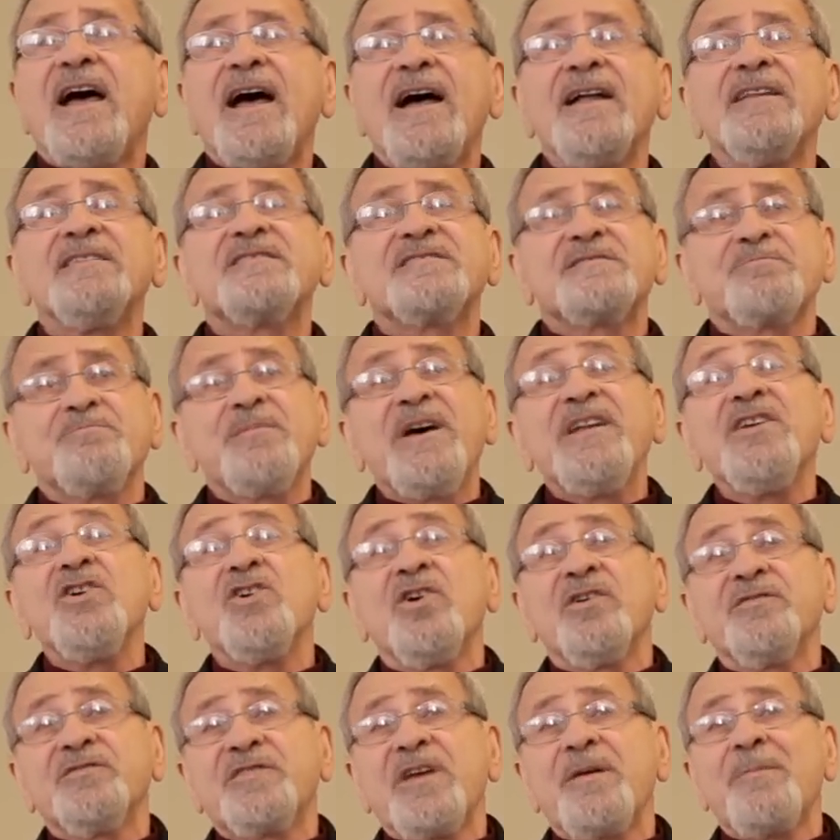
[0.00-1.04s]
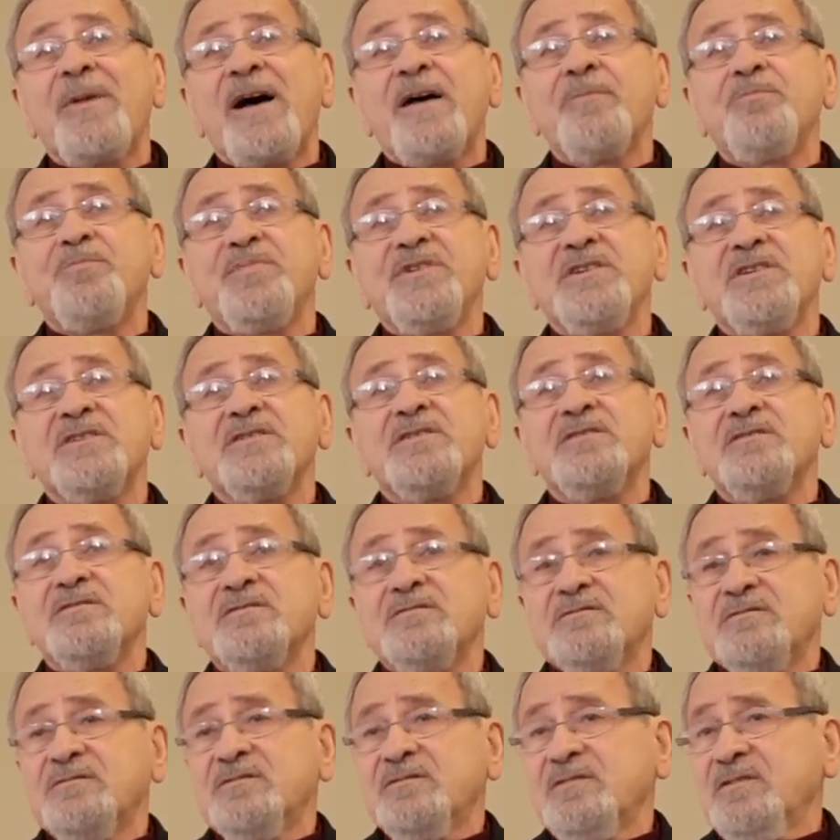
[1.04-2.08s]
and many of them have been,